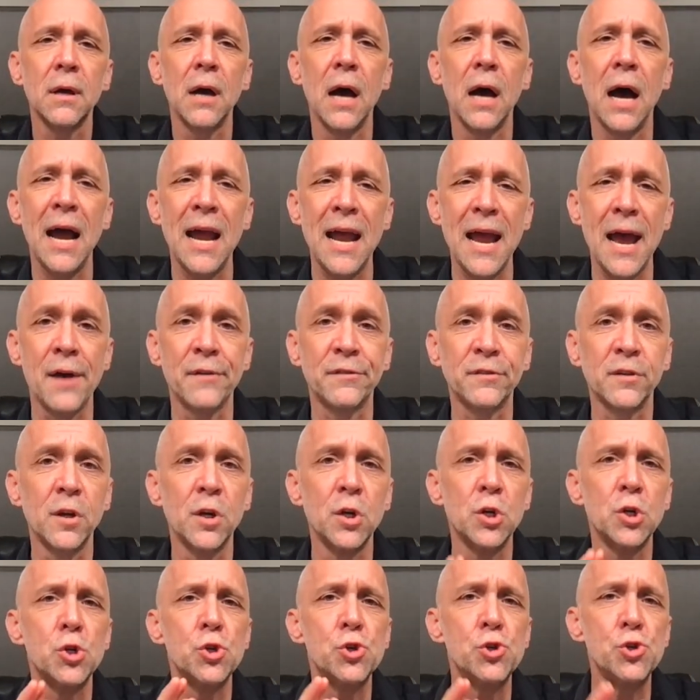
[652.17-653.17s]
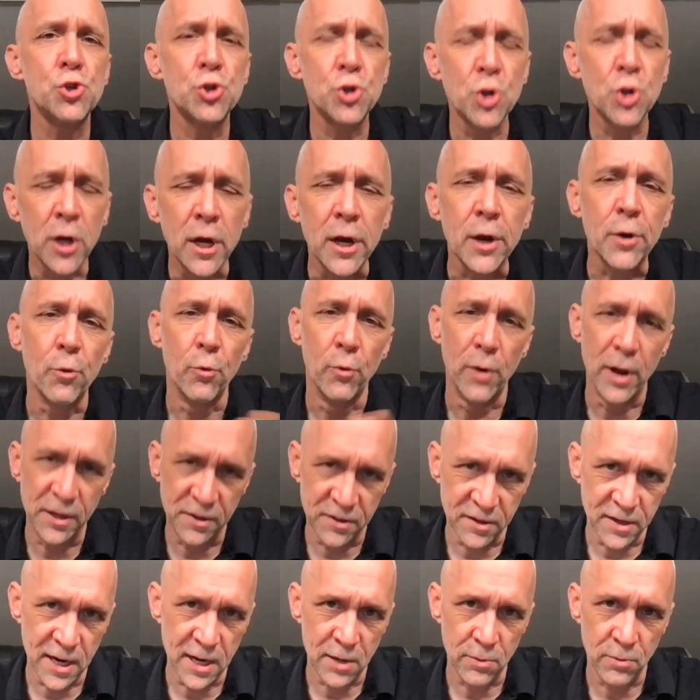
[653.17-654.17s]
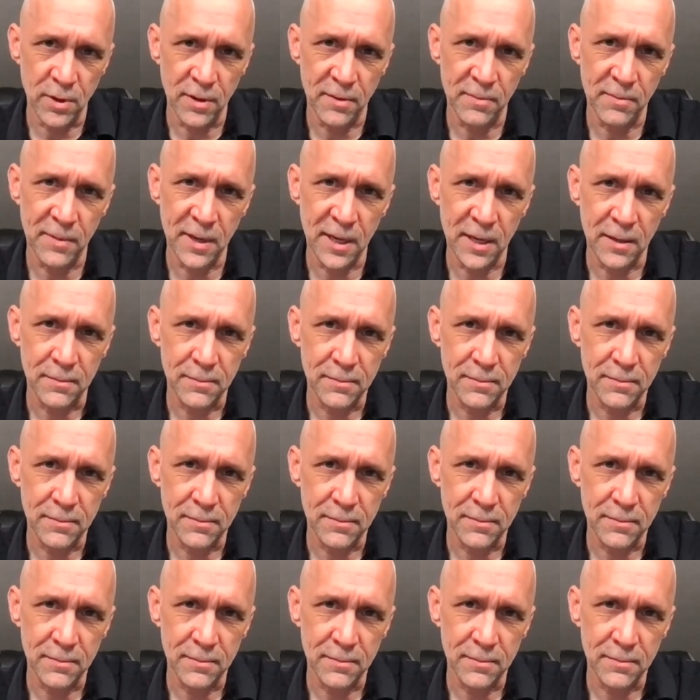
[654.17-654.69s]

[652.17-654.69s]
I ask, should it resonate with me?